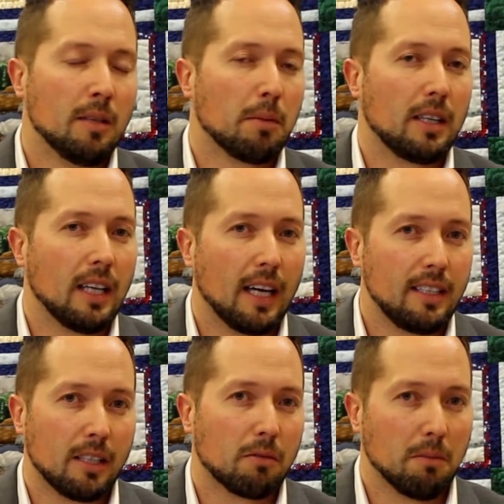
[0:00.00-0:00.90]
But the
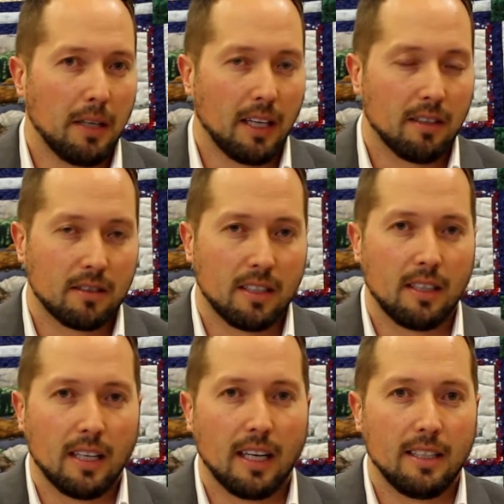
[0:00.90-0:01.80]
idea remains.
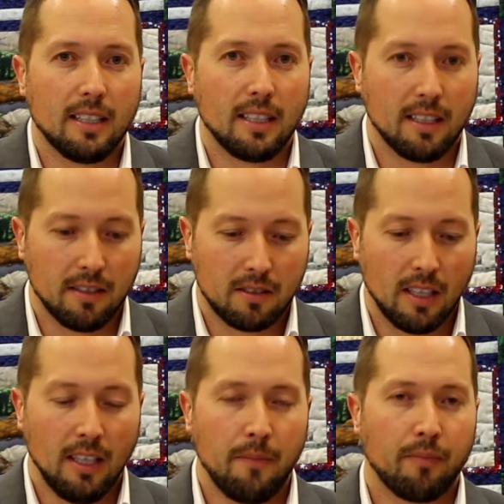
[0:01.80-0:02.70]
The idea is,
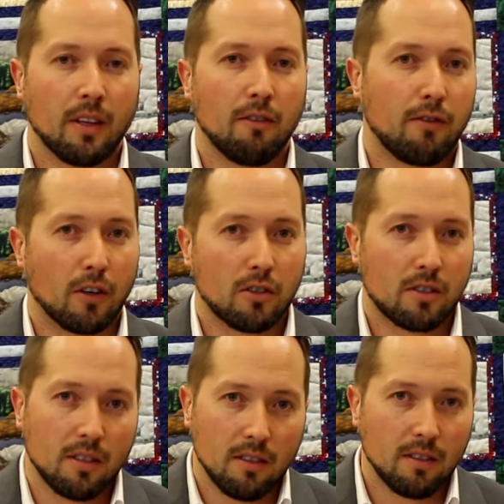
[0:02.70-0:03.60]

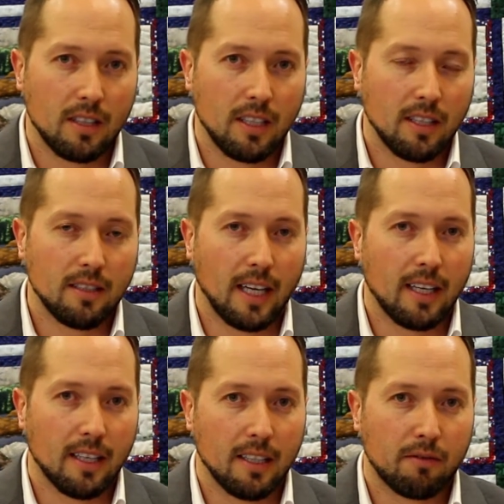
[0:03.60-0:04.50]
first, the
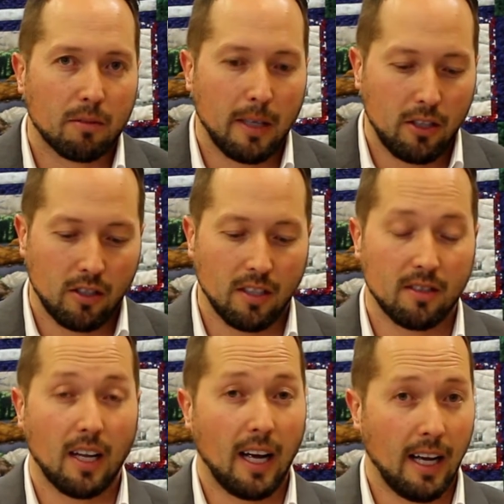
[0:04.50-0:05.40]
data and information
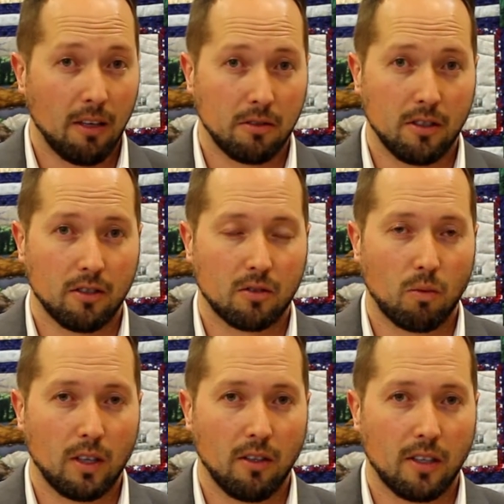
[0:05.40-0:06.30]
is not housed in just
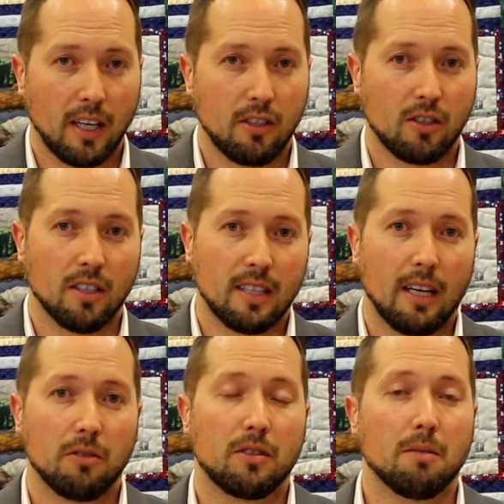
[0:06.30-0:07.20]
one location, it's
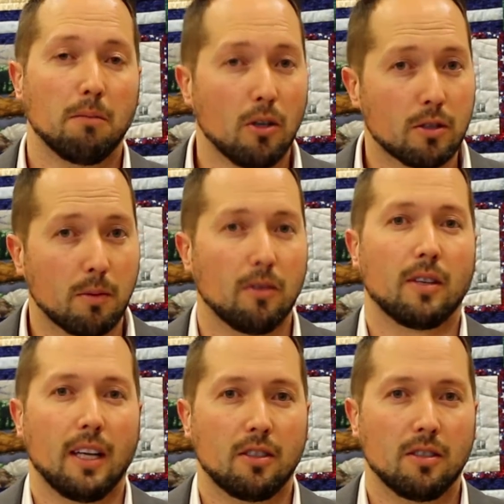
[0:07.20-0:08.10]
housed in multiple
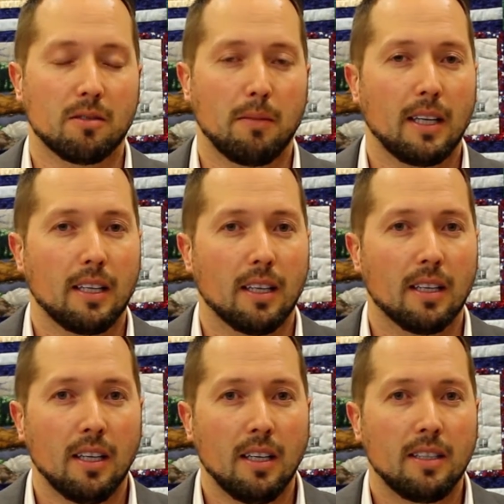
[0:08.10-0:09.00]
locations, making
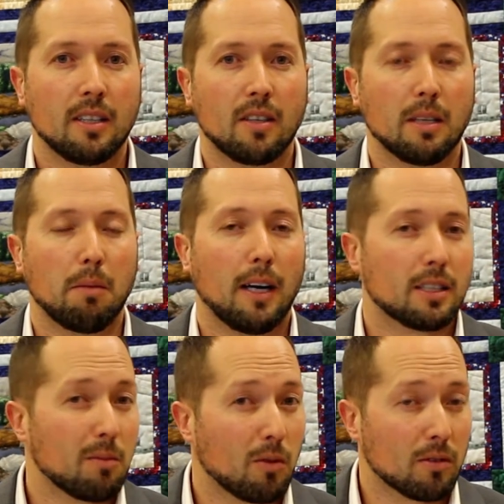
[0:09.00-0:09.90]
it nearly
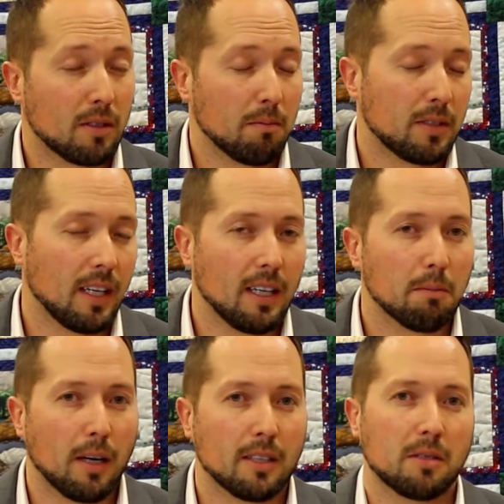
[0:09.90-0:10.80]
impossible, or some say
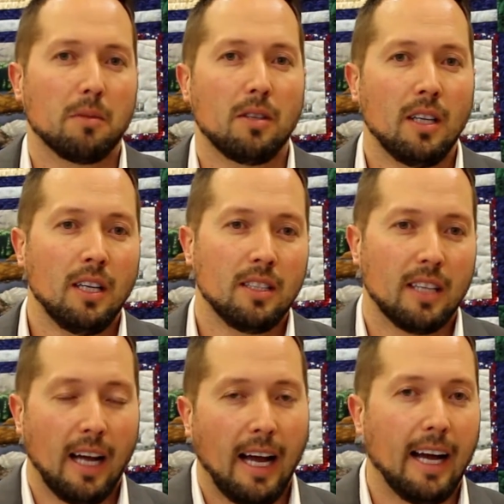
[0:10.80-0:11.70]
impossible,
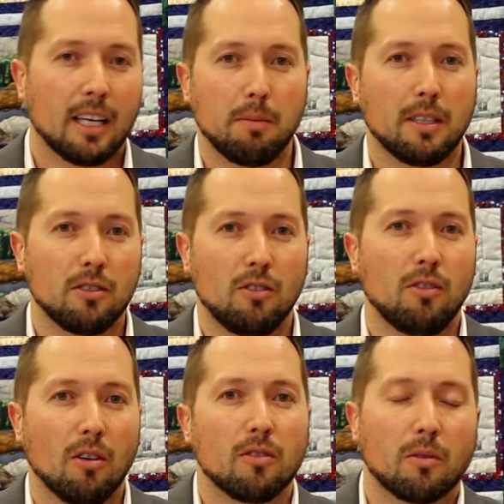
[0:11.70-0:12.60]
to hack because
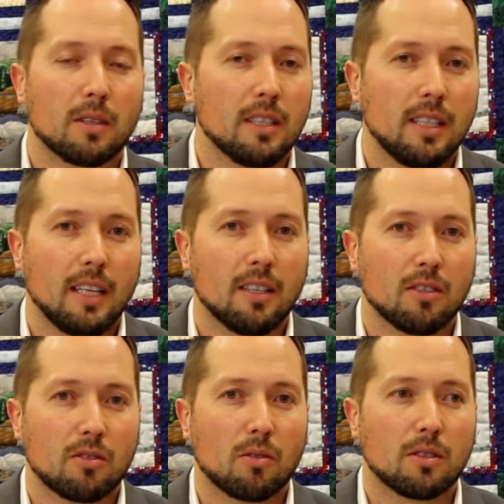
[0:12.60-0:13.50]
you don't know where the data
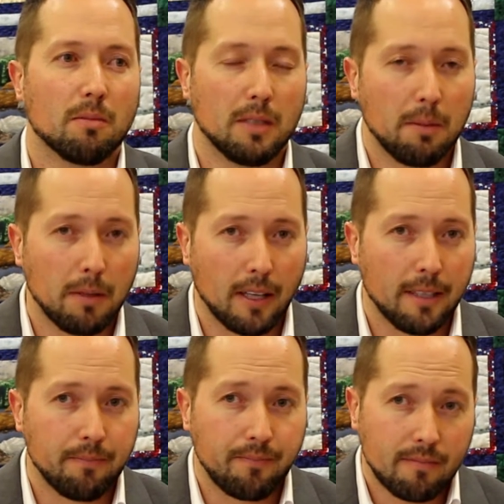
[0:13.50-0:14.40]
is stored to manipulate.